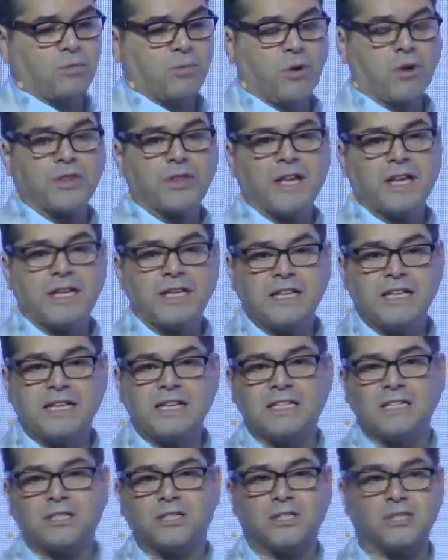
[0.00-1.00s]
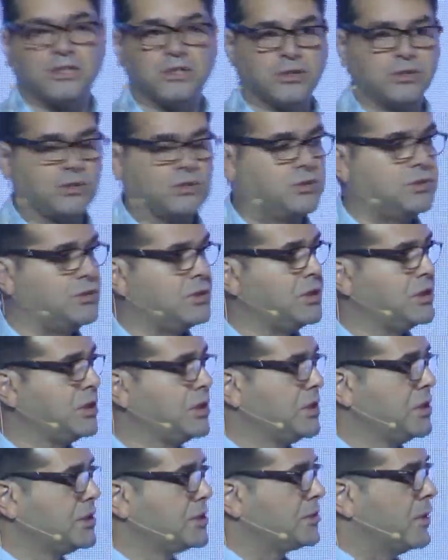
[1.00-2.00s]
what they needed to do
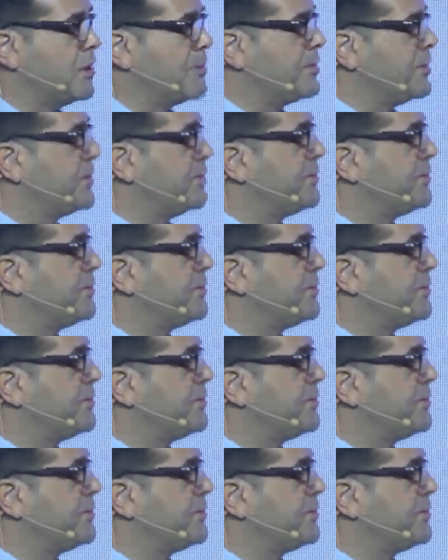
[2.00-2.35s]
to open a